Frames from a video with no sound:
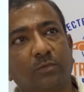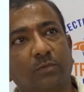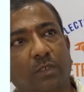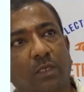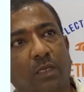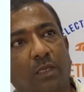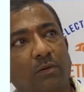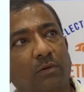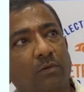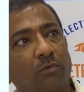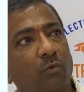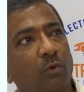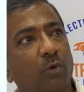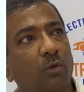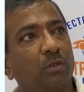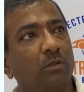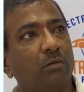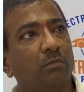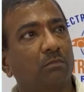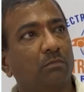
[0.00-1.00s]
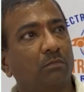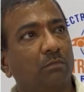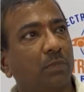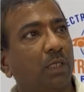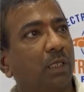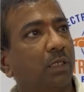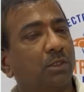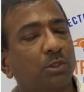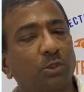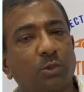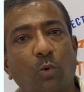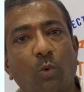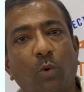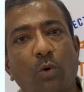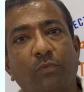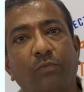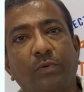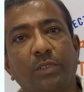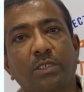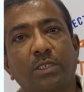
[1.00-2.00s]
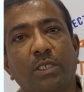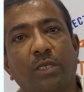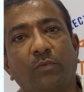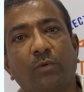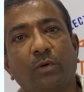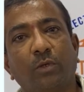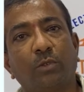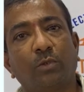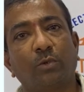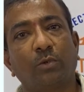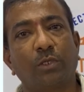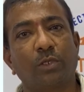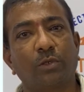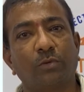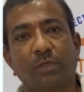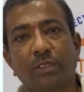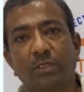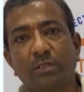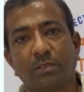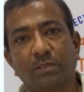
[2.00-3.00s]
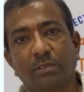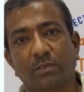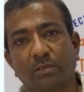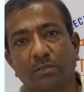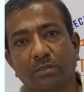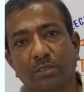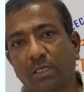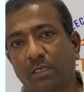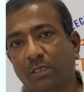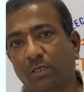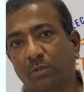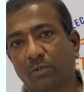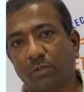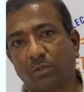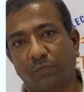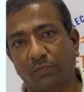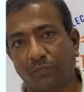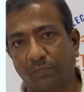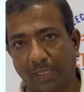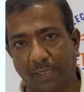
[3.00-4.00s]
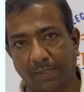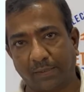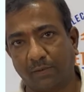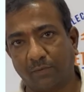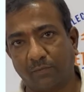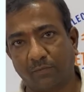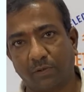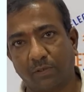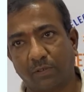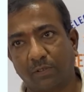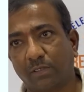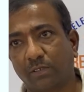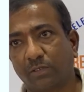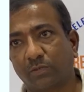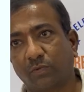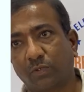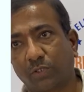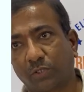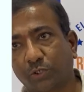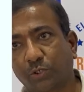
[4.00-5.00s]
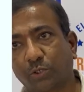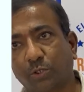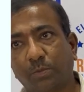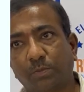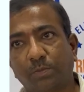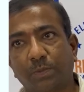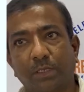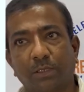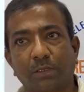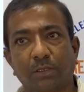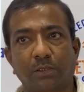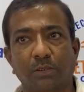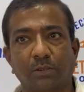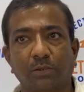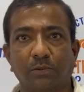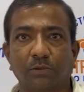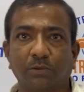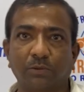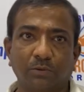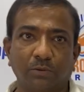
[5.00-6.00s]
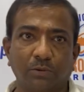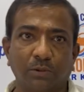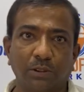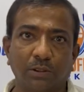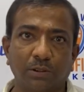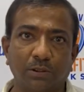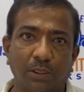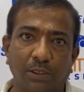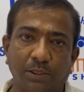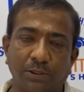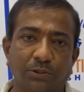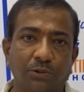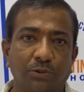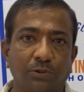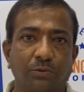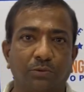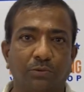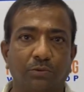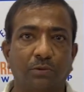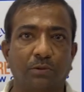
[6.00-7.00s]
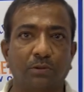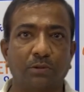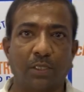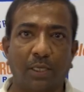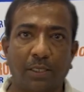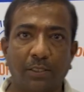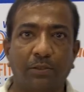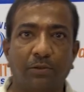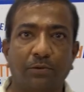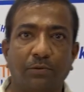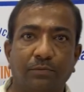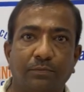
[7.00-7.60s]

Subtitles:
I want, and score which I want to give is 10 out of 10 for this workshop and for this institute. Thank you.